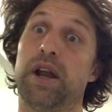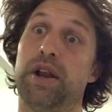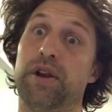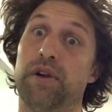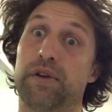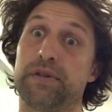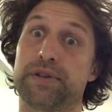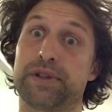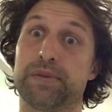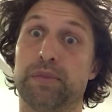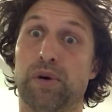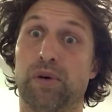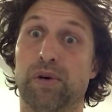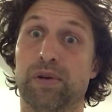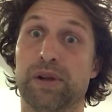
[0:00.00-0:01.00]
Not as
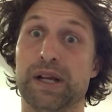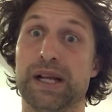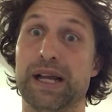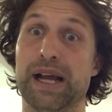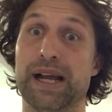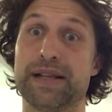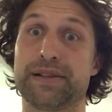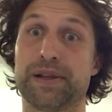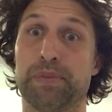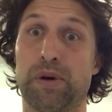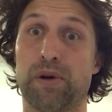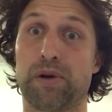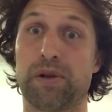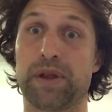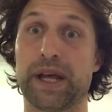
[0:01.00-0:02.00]
small as the
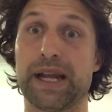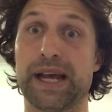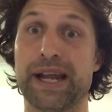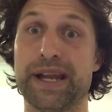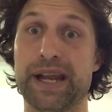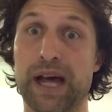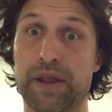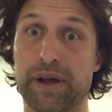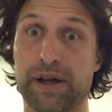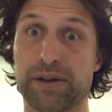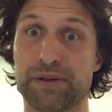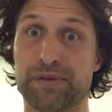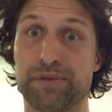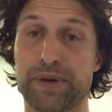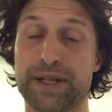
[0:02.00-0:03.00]
bottle that another
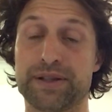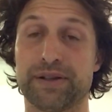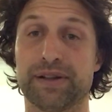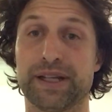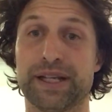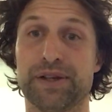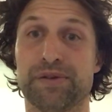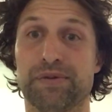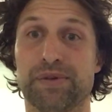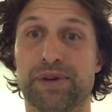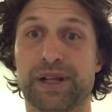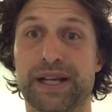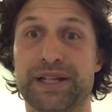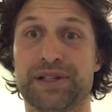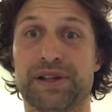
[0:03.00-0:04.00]
recently
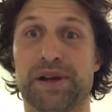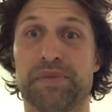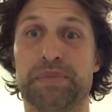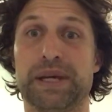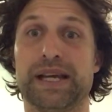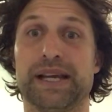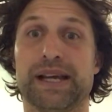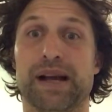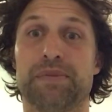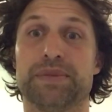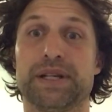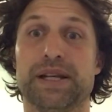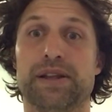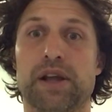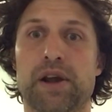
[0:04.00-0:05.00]
released beer comes
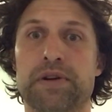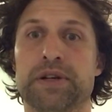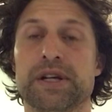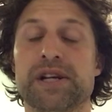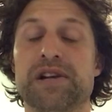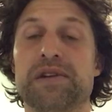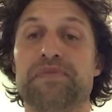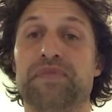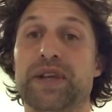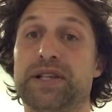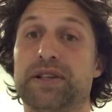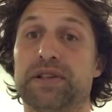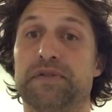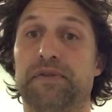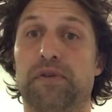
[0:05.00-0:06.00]
in though. This
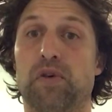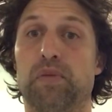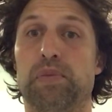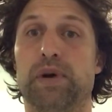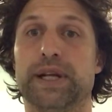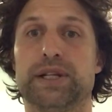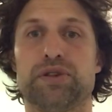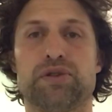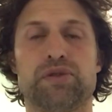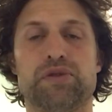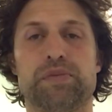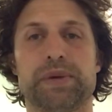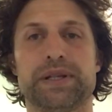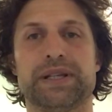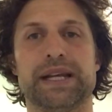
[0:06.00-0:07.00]
is 4.2%
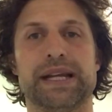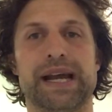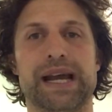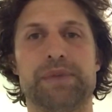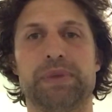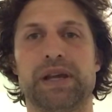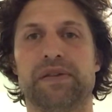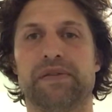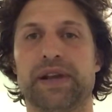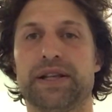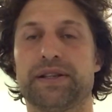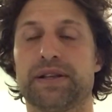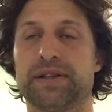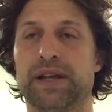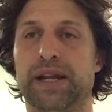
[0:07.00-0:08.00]
ABV,
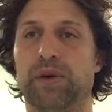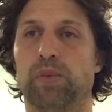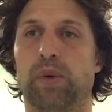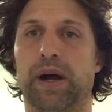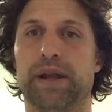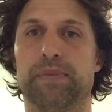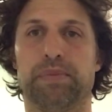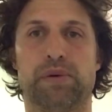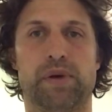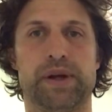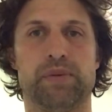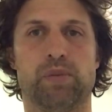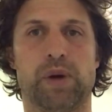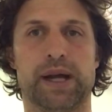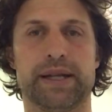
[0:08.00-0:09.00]
so it's only
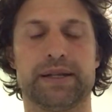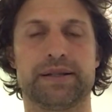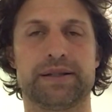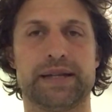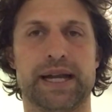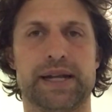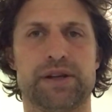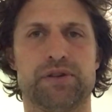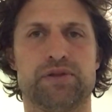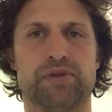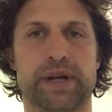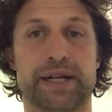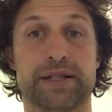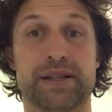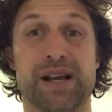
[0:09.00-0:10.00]
1.1 standard
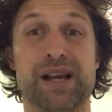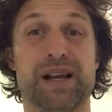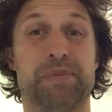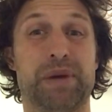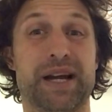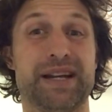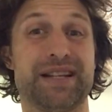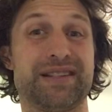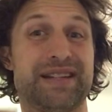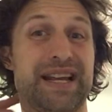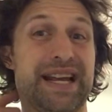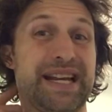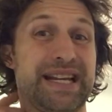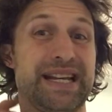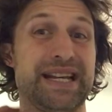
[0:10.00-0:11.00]
drinks. My
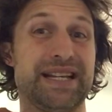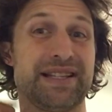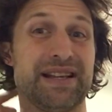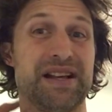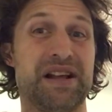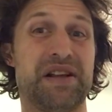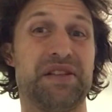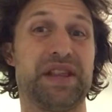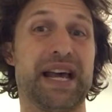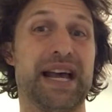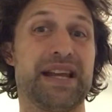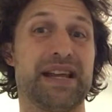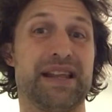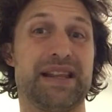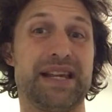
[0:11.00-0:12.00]
understanding is
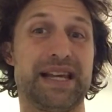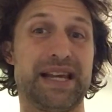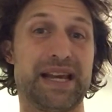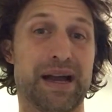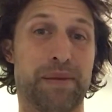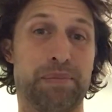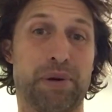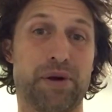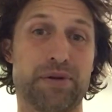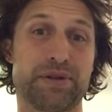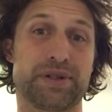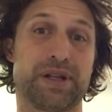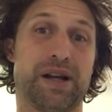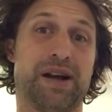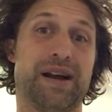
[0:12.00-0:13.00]
that the bottle
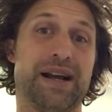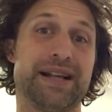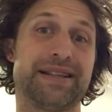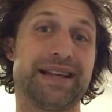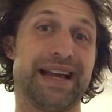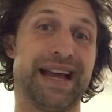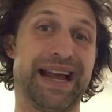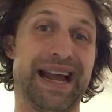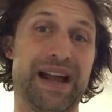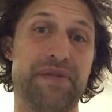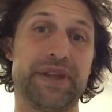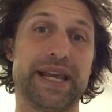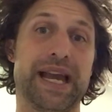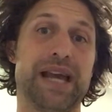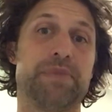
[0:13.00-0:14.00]
size and
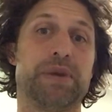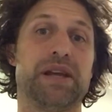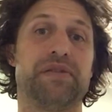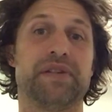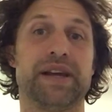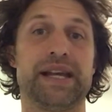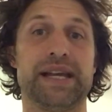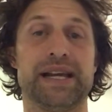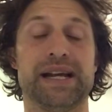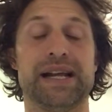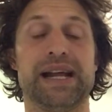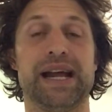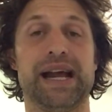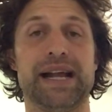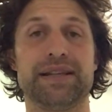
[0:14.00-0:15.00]
the ABV
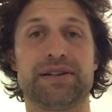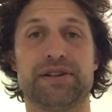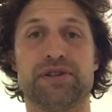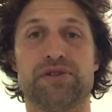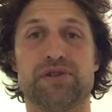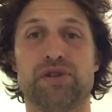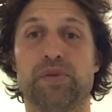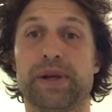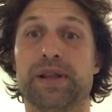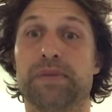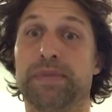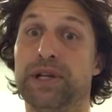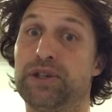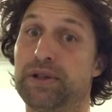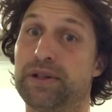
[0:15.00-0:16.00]
has to do with the
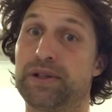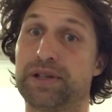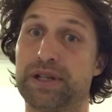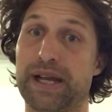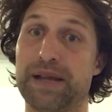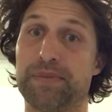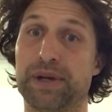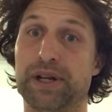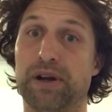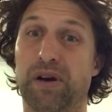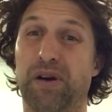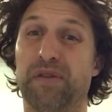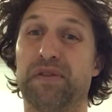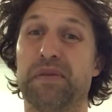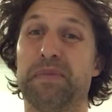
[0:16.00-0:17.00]
mission statement
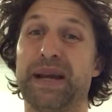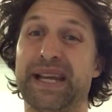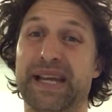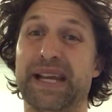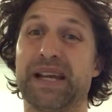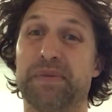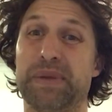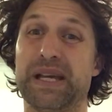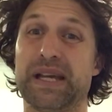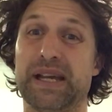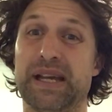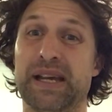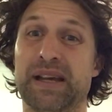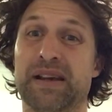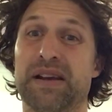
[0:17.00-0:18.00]
of making a
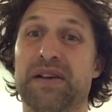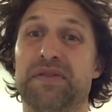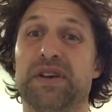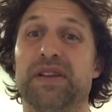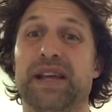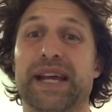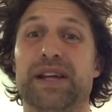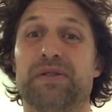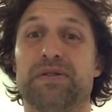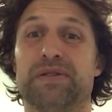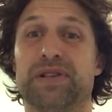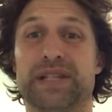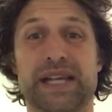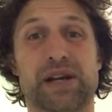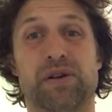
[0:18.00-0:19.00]
beer that they could
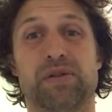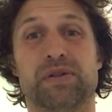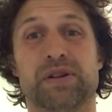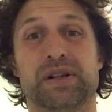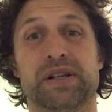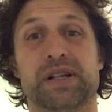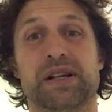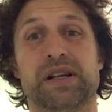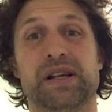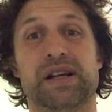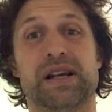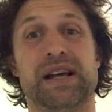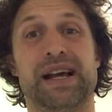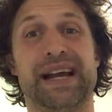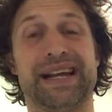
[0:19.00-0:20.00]
sell
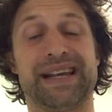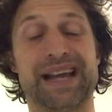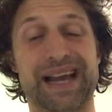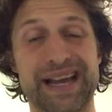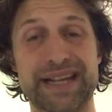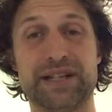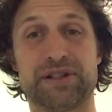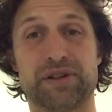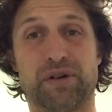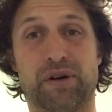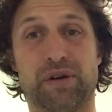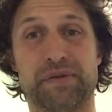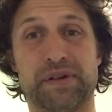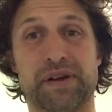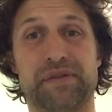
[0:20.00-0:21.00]
a case
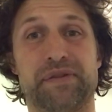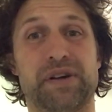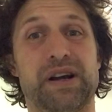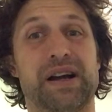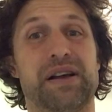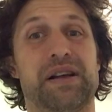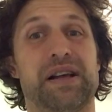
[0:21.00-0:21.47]
of for